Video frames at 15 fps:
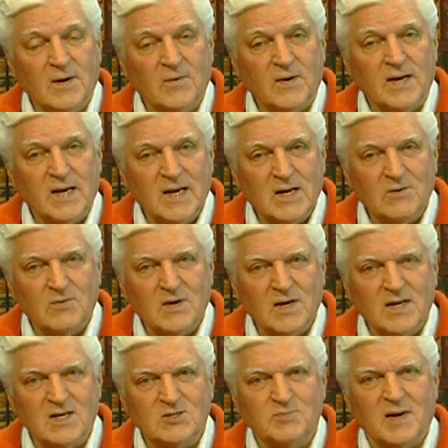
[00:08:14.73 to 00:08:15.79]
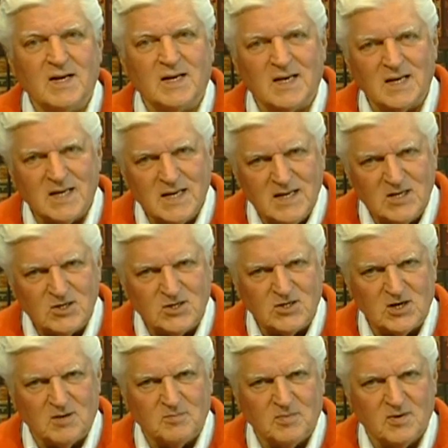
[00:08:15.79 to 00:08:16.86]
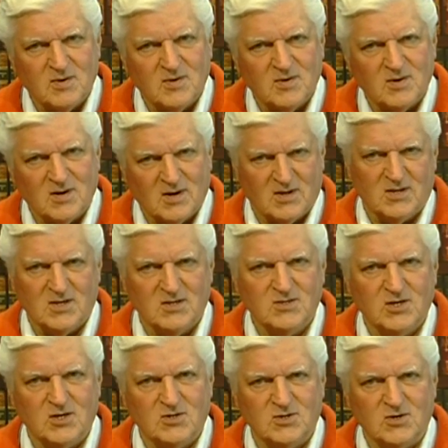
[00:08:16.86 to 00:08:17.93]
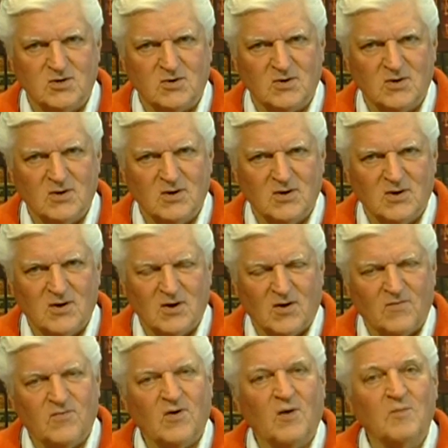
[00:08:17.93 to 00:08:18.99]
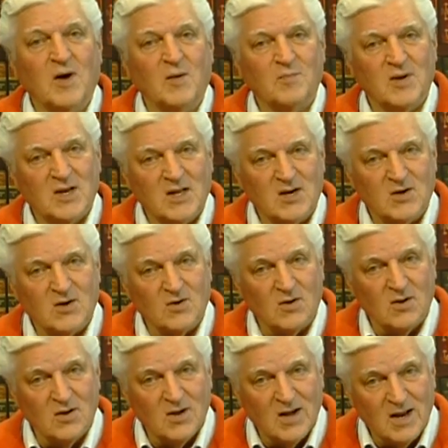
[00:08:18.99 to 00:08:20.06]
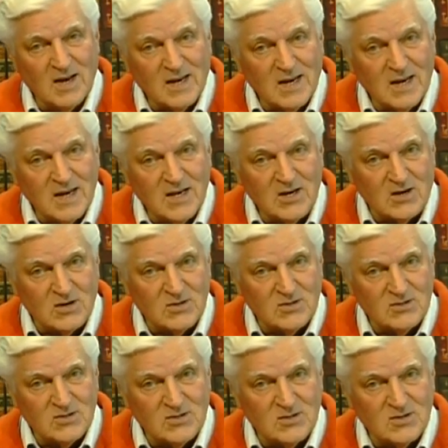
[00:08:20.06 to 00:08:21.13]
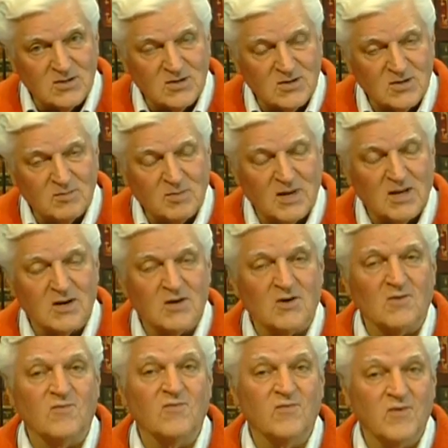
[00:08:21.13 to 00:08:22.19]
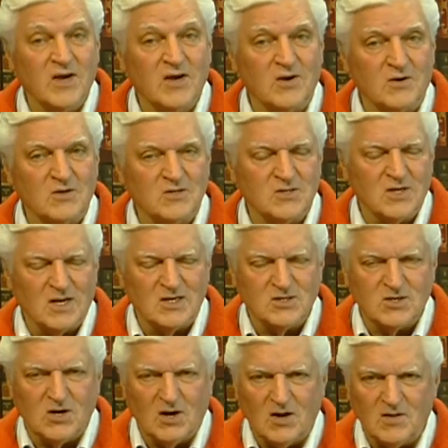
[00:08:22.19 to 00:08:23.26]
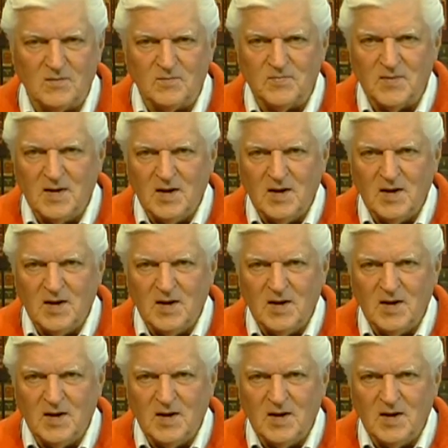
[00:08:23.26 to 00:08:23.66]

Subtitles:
We can't really expect leadership on this issue from political leaders, political figures, let's call them.